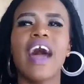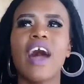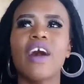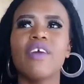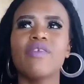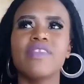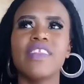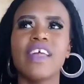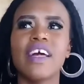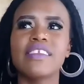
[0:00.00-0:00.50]

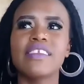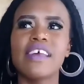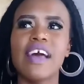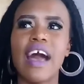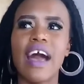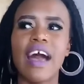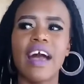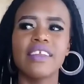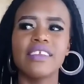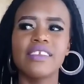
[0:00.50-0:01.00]
have that
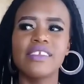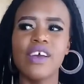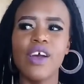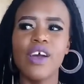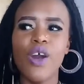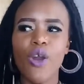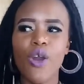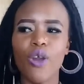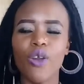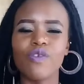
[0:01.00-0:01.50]
heart
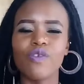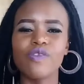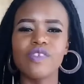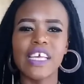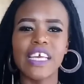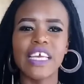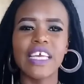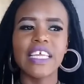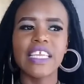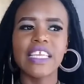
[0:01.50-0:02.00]
of
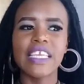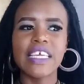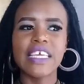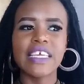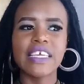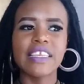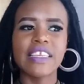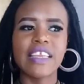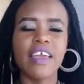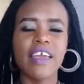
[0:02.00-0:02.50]
taking
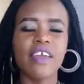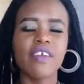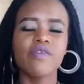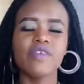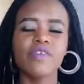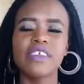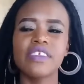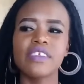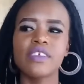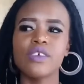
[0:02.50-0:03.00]
in
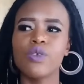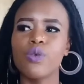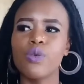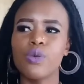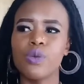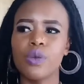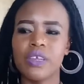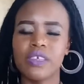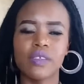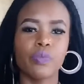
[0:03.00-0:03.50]
every
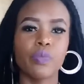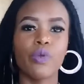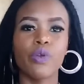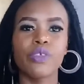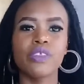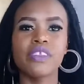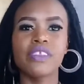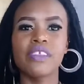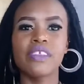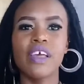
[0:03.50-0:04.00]
single
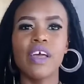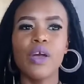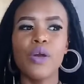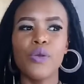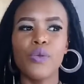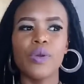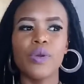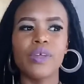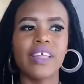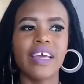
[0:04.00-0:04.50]
response,
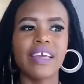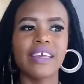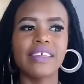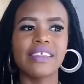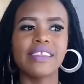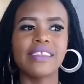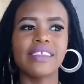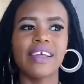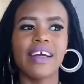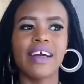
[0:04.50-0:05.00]
whether
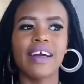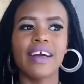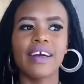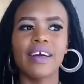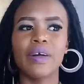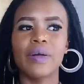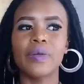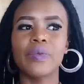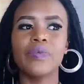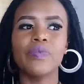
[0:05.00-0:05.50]
it's
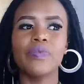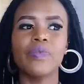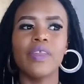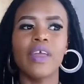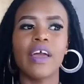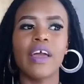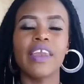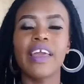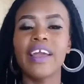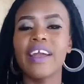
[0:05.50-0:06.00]

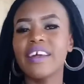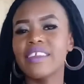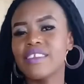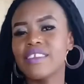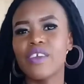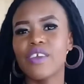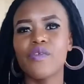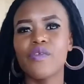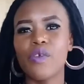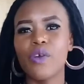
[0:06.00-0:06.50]

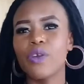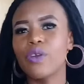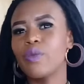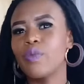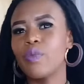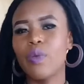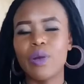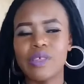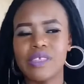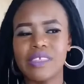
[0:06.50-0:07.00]
negative or
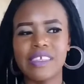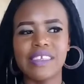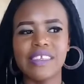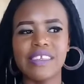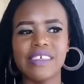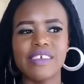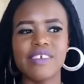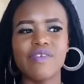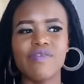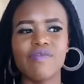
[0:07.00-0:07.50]

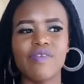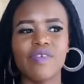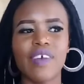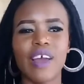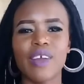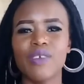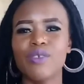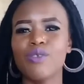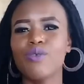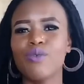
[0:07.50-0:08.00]
positive.
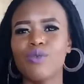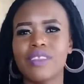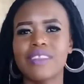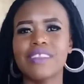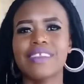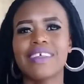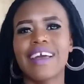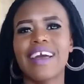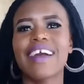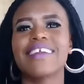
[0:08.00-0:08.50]
I don't know
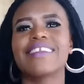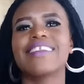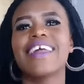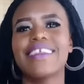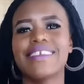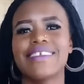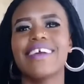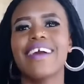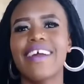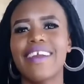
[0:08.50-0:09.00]
what
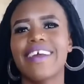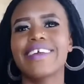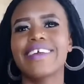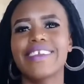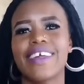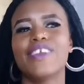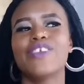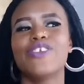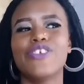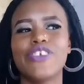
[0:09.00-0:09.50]
that
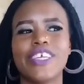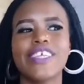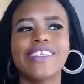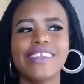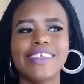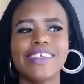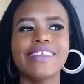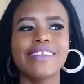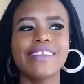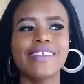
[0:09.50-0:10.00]
character
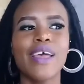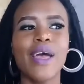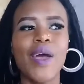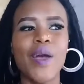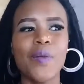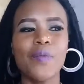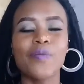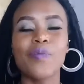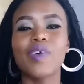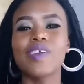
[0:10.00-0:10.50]
trait is,
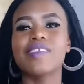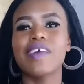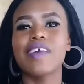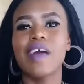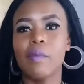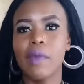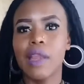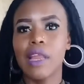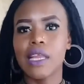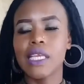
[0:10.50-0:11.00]
but
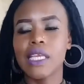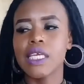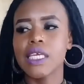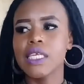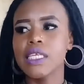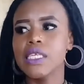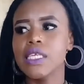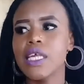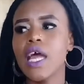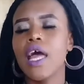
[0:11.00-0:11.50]
I'm learning
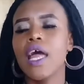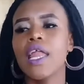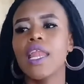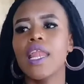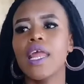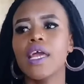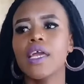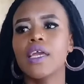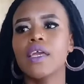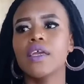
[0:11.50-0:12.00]
it.
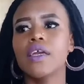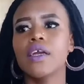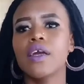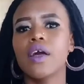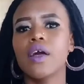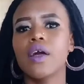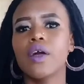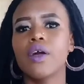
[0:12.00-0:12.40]
Like